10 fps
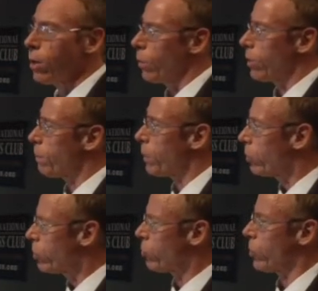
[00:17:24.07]
with
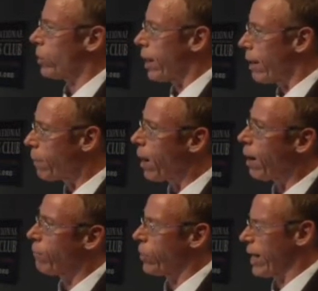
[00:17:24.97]
pollution and
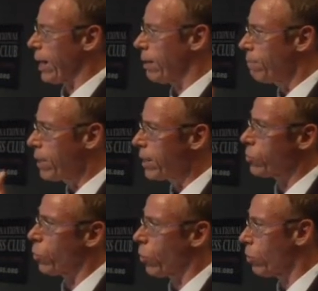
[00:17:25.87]
poverty and
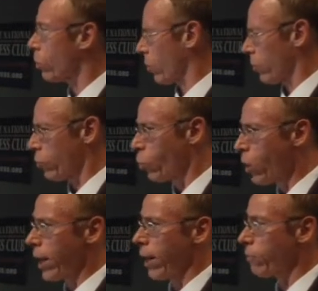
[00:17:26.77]
Mideast oil wars,
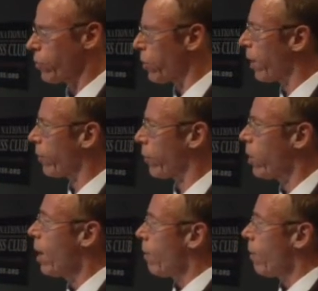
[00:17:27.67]
one after another,